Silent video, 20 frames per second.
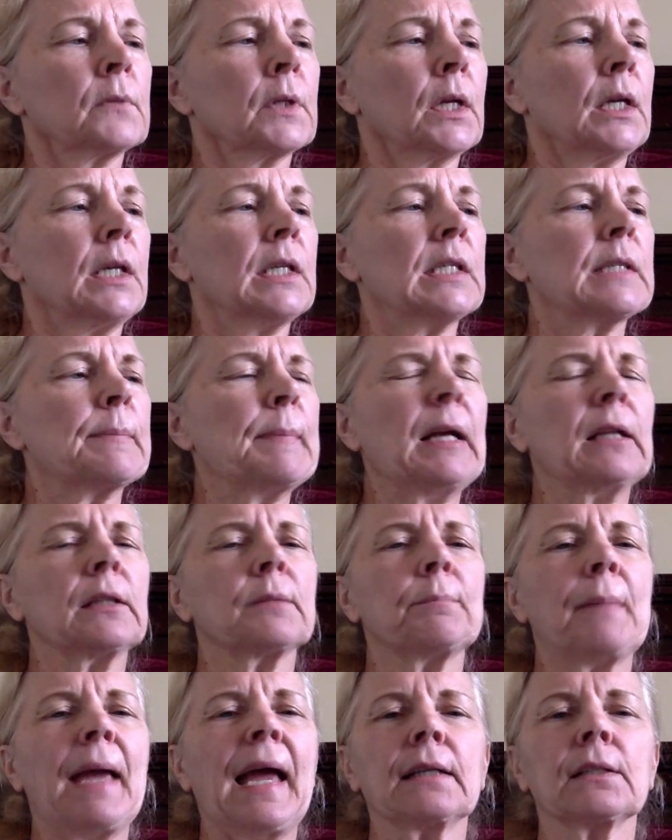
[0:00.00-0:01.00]
He
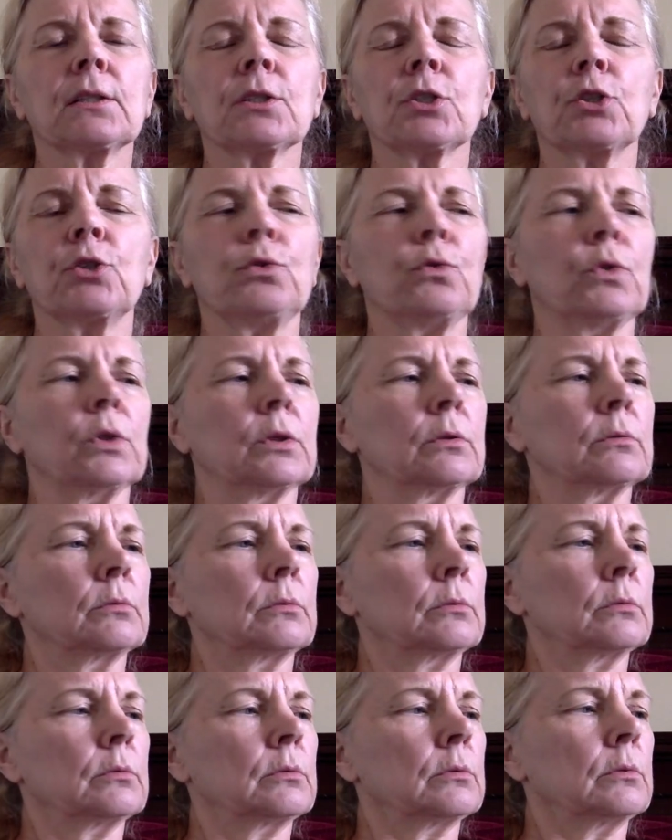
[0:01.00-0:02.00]
smelled Matt, too,
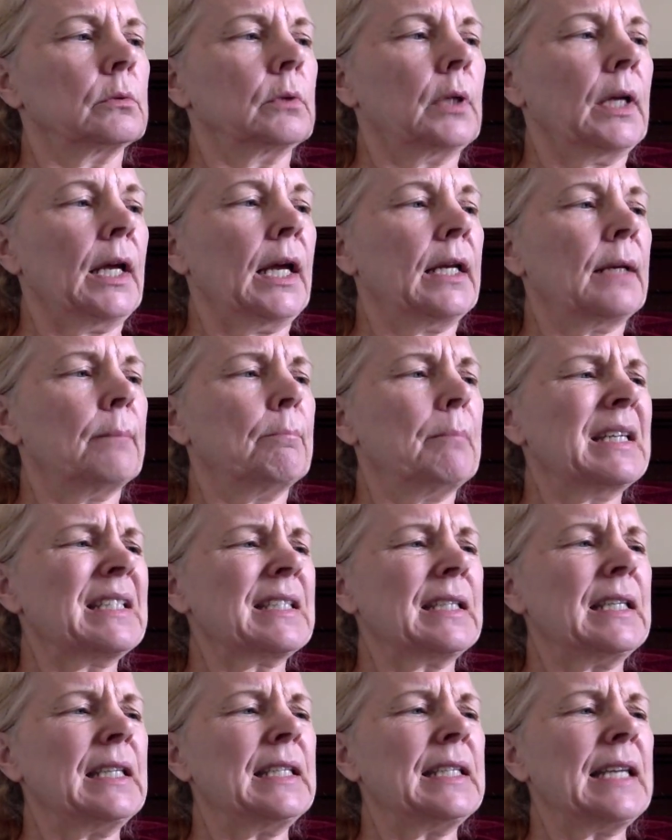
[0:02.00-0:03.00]
and a
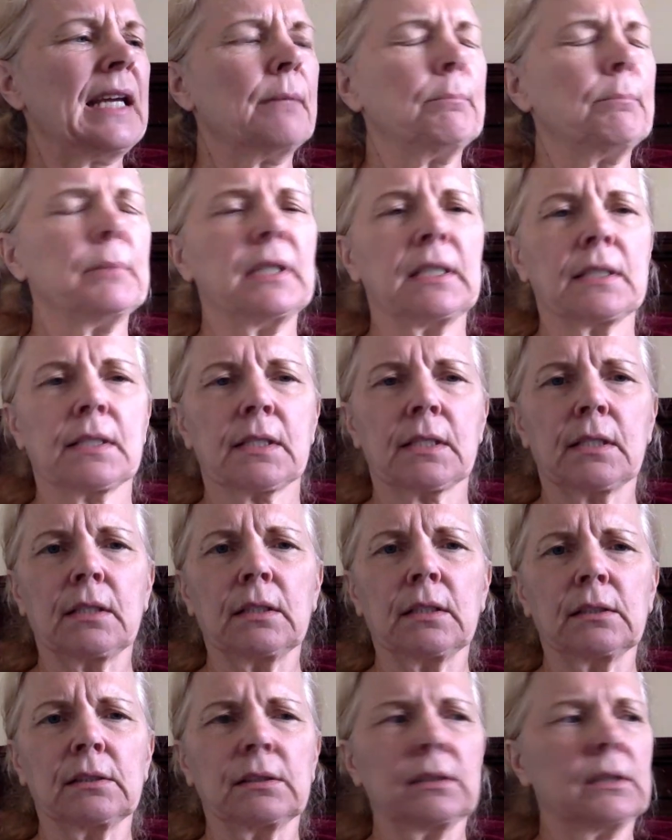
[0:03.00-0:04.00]
musky dampness.
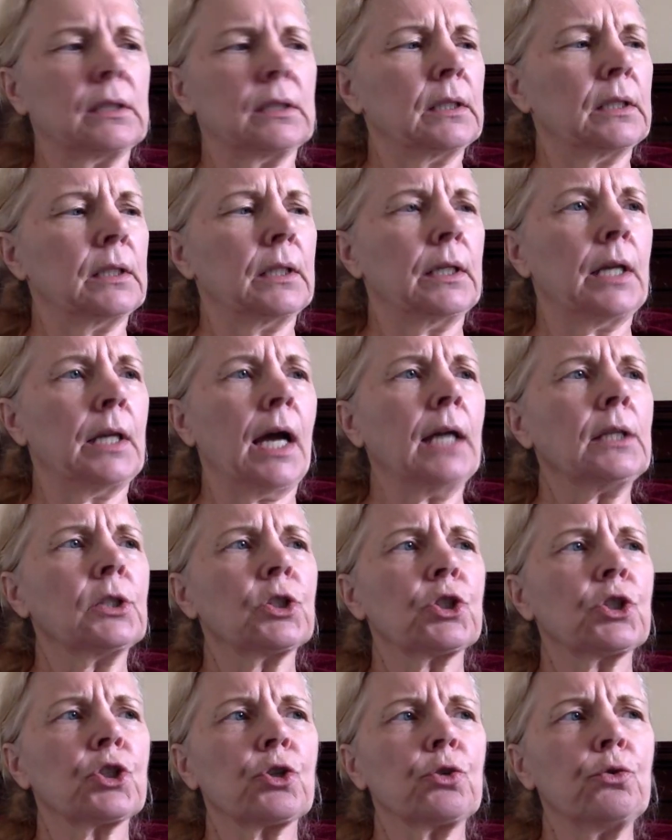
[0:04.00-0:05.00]

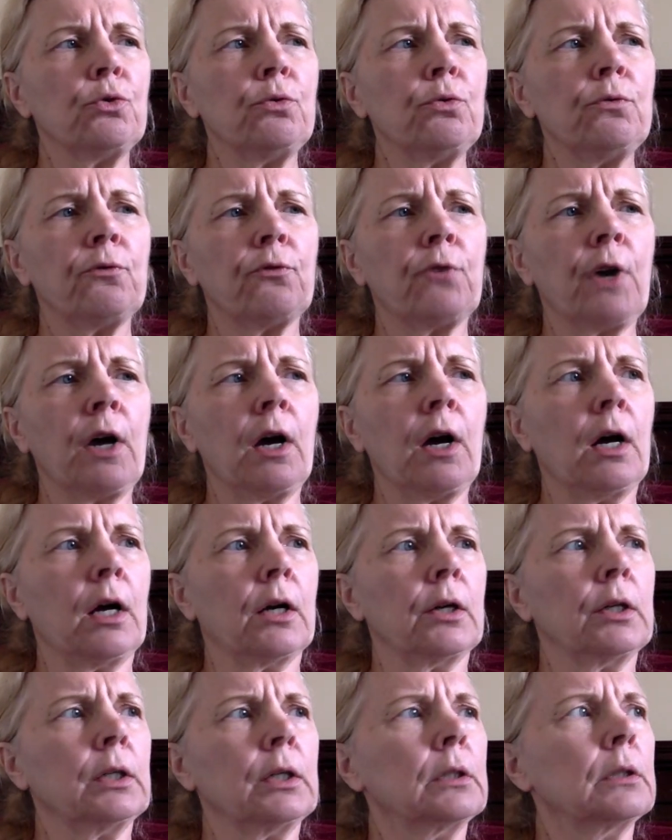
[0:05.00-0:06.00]
Not too
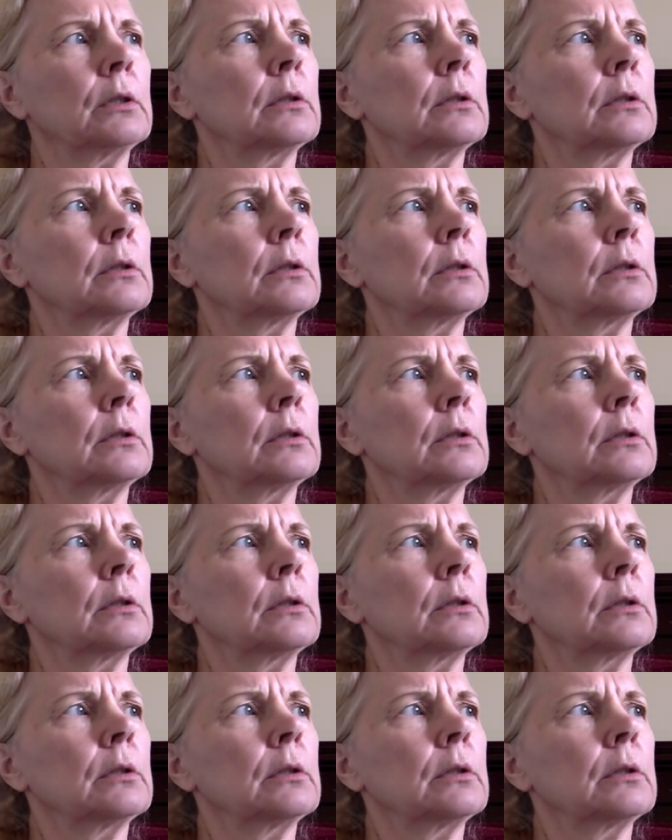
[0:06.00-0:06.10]
far